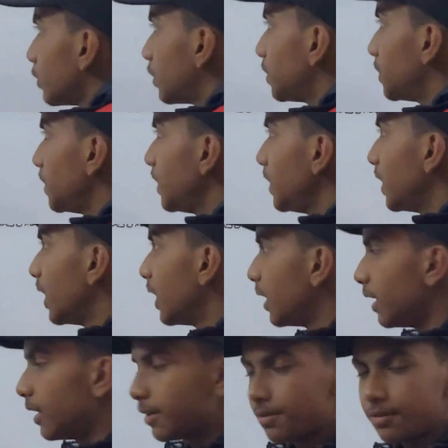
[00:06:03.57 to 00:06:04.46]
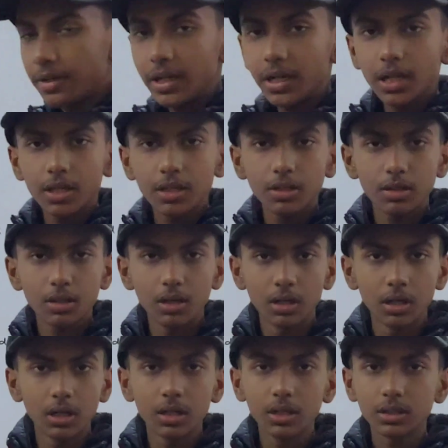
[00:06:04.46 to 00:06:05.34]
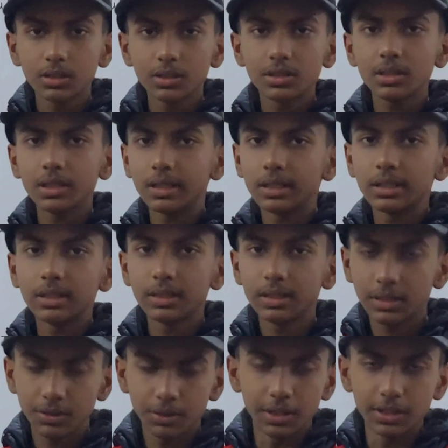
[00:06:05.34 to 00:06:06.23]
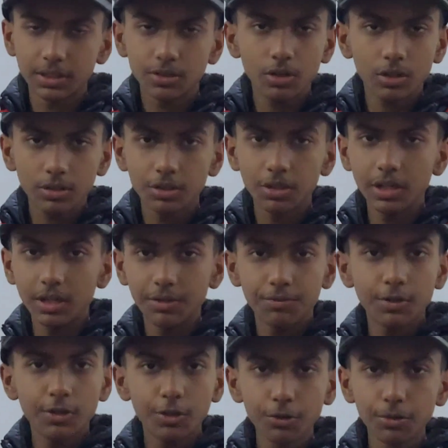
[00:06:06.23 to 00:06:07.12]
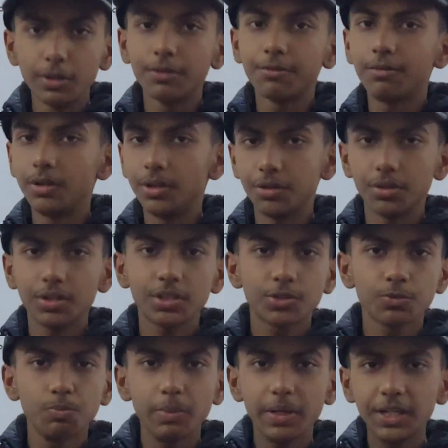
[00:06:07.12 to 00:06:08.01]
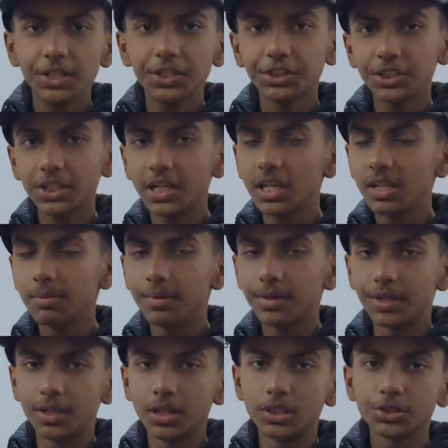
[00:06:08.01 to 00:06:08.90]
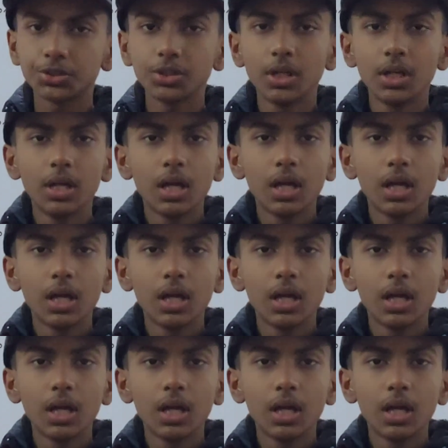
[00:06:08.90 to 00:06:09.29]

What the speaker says: So three different units, not three different, two different units, meter, centimeters.